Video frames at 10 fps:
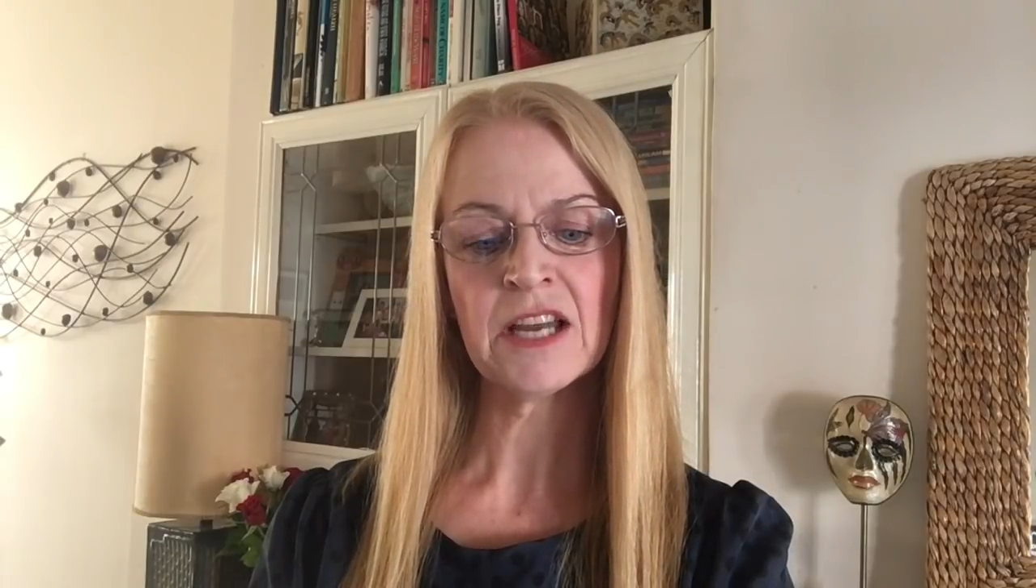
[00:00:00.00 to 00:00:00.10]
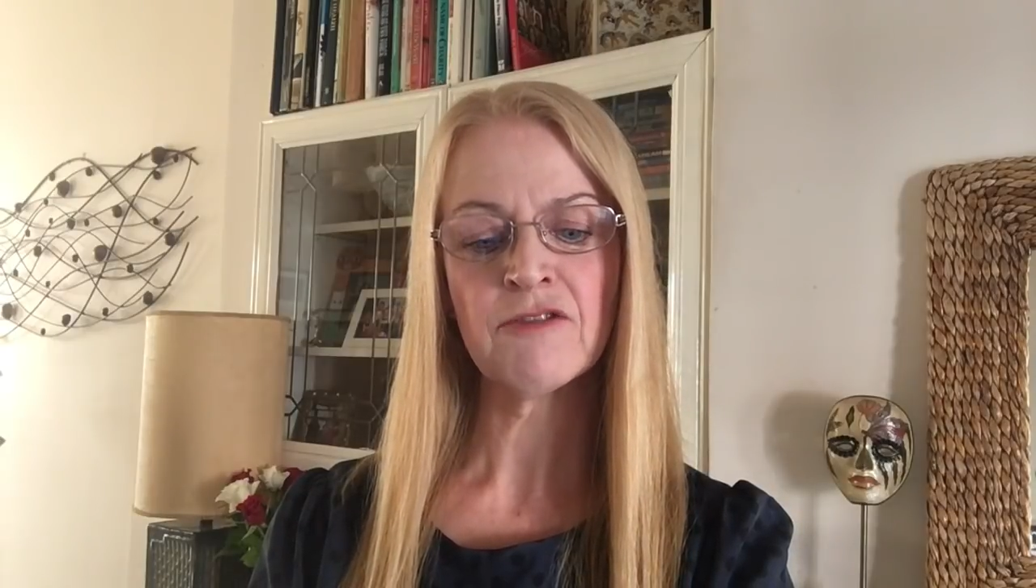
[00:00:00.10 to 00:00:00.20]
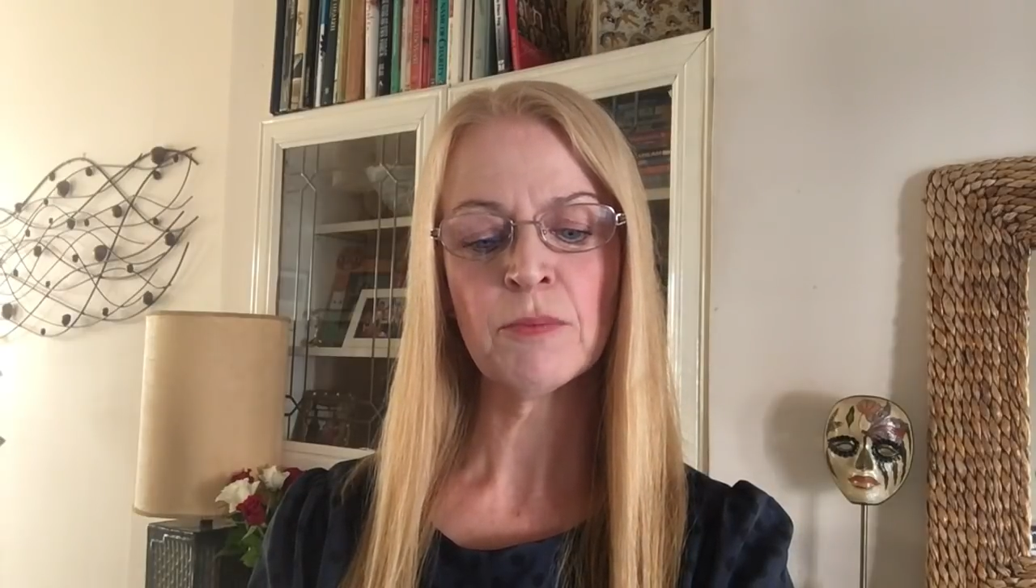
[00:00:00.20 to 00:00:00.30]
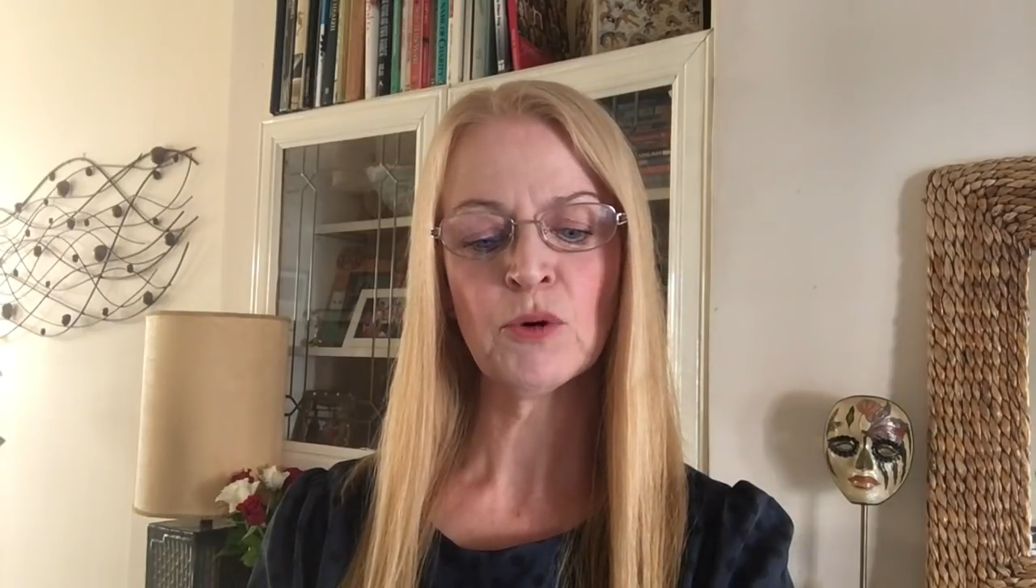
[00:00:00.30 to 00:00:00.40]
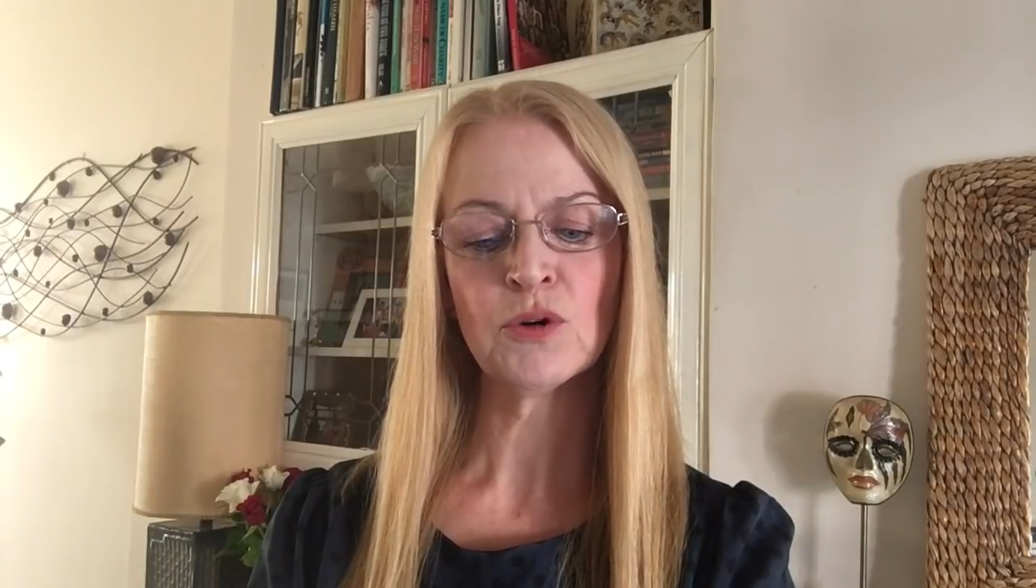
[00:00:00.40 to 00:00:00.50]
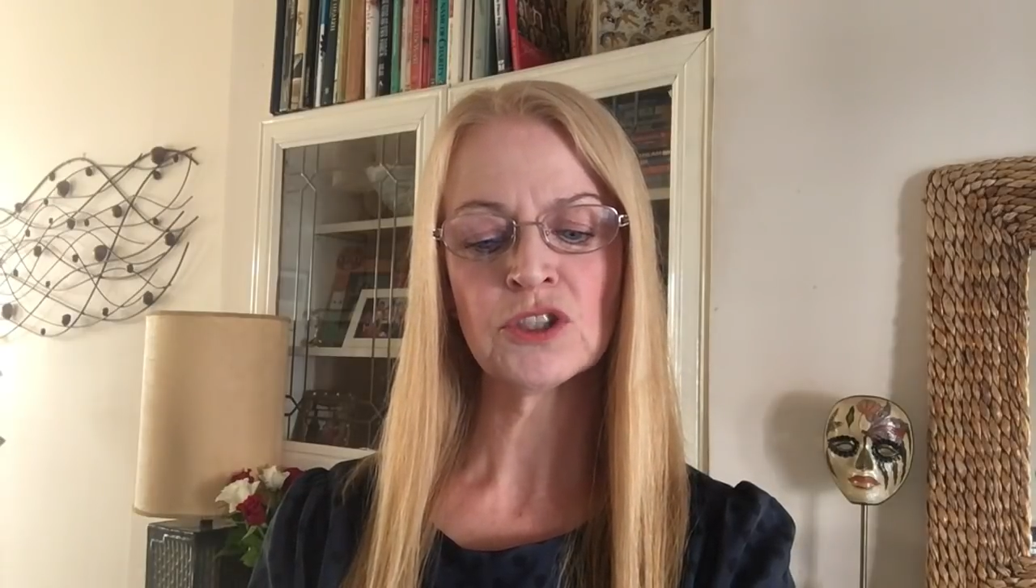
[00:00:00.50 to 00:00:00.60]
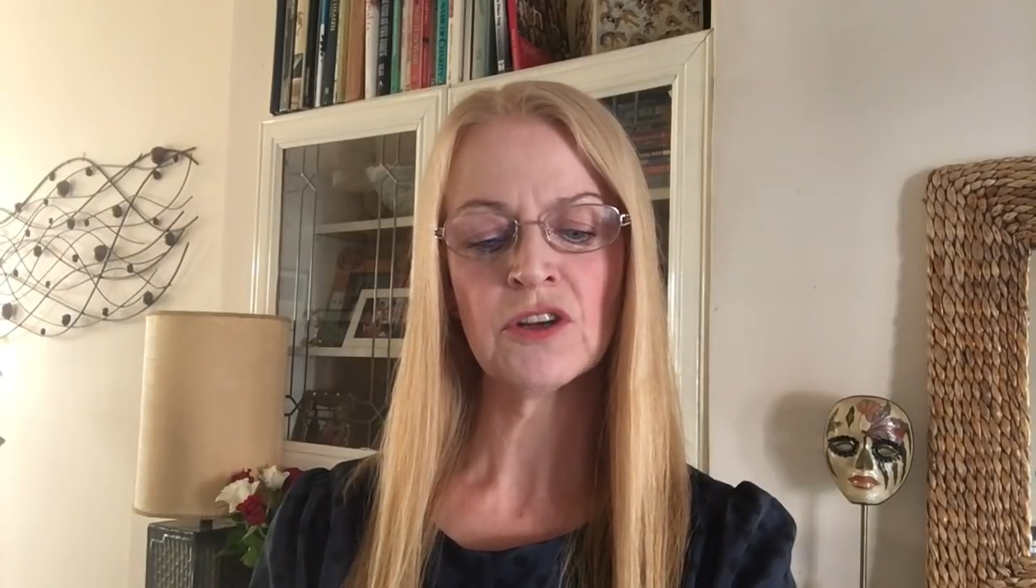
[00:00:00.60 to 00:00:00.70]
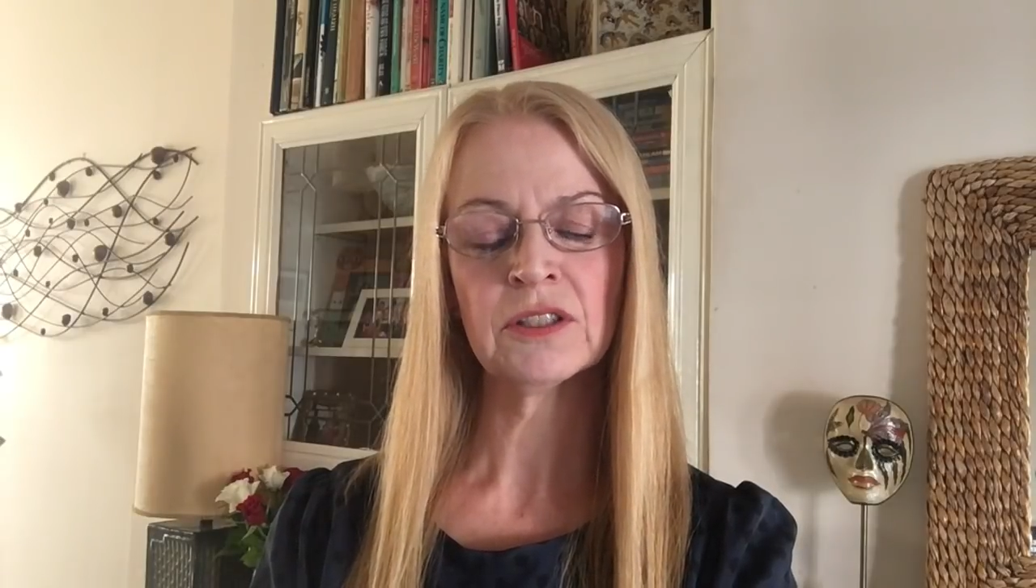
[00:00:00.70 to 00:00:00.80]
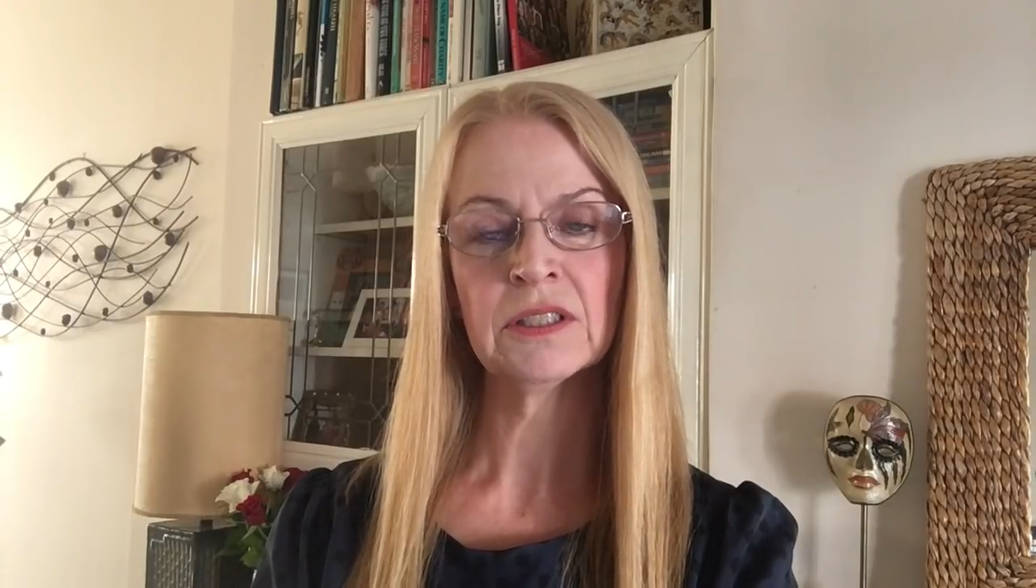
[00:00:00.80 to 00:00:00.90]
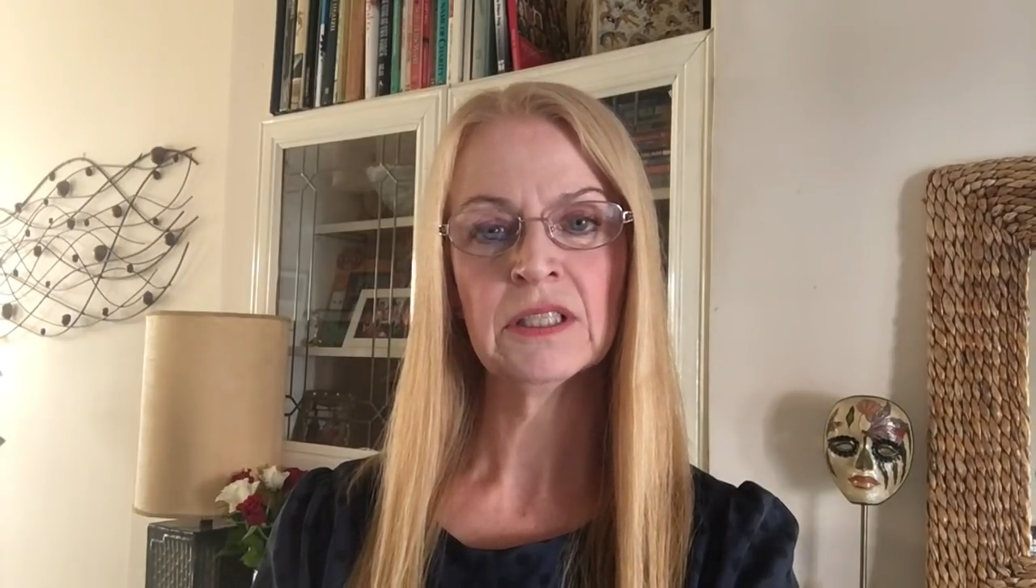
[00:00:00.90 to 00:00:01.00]
I report
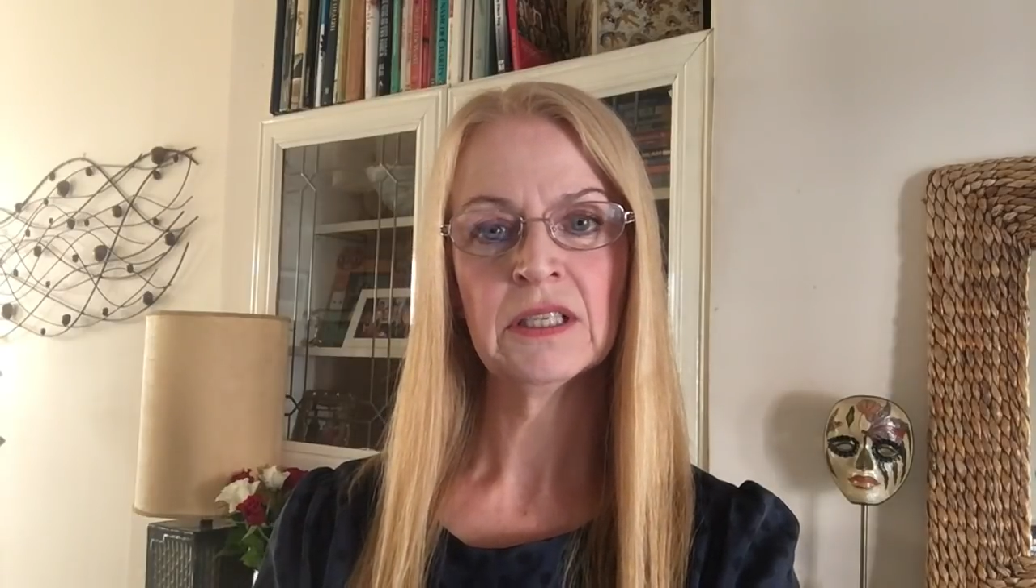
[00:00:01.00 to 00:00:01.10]
on.